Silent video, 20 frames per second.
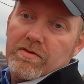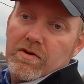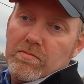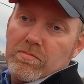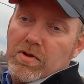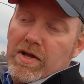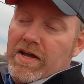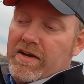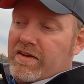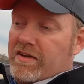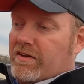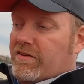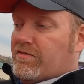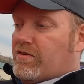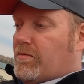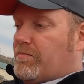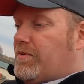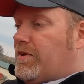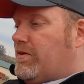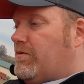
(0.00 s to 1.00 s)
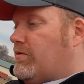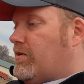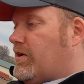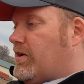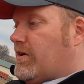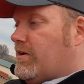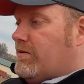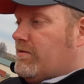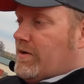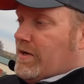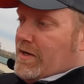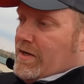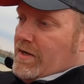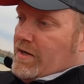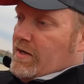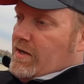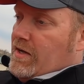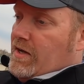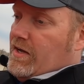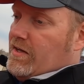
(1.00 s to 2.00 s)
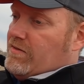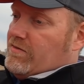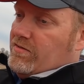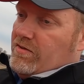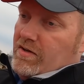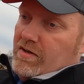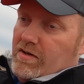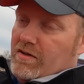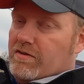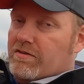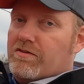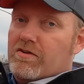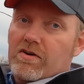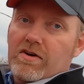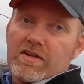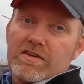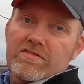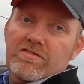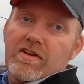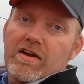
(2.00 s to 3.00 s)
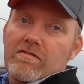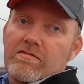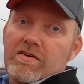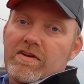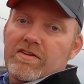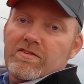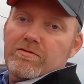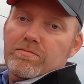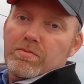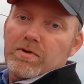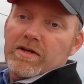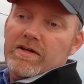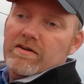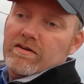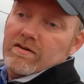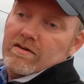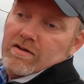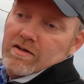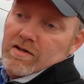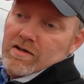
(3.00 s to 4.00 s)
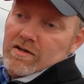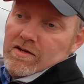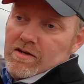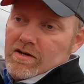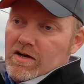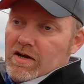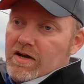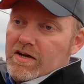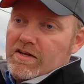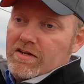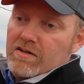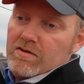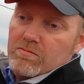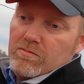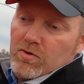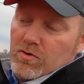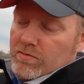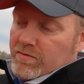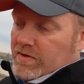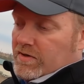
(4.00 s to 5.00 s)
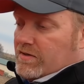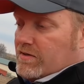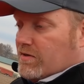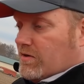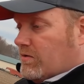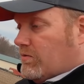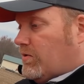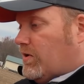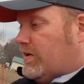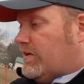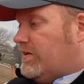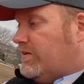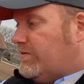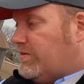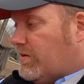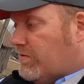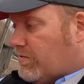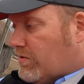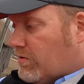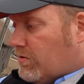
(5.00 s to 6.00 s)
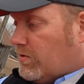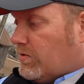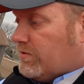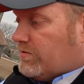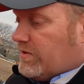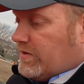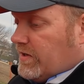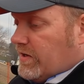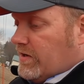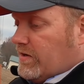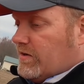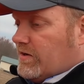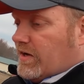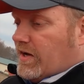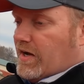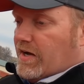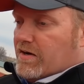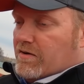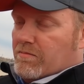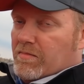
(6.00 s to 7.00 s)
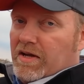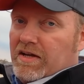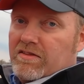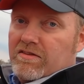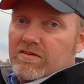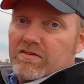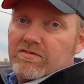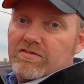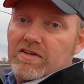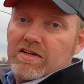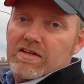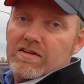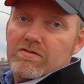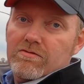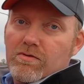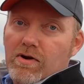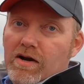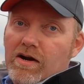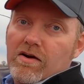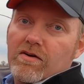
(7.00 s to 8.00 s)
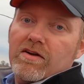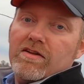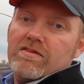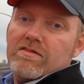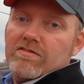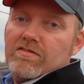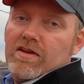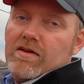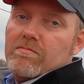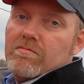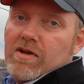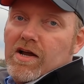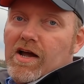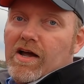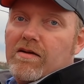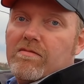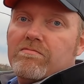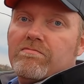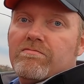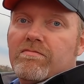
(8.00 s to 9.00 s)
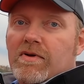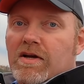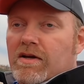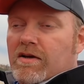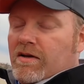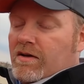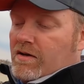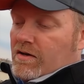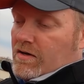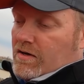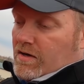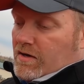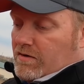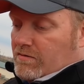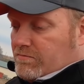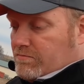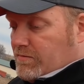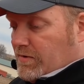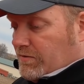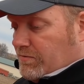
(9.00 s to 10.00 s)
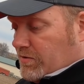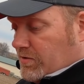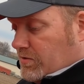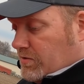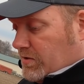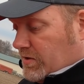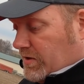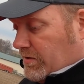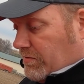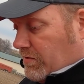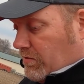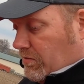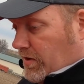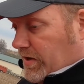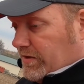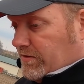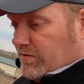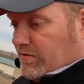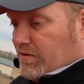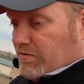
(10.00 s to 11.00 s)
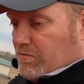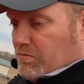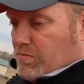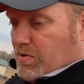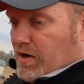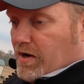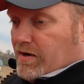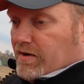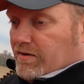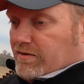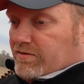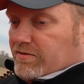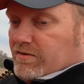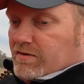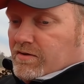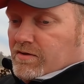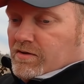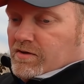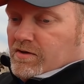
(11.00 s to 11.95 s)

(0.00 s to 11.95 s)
if you're planting something where it's 30-70 split, you can move it to one of these different holes in here to kind of make the seed run out at the same time if you're doing different rates of different products.